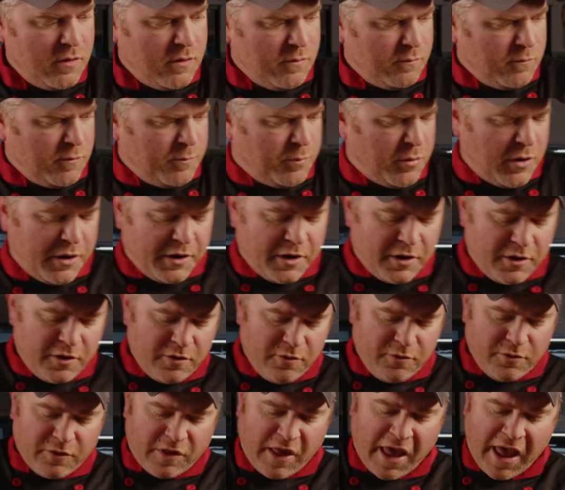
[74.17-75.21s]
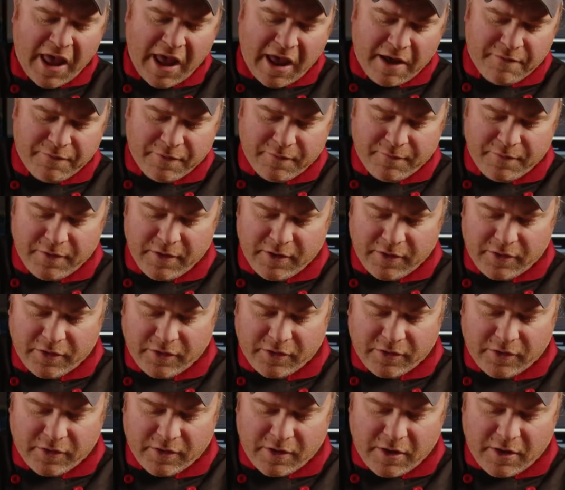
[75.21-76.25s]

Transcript: we're probably going to use half of this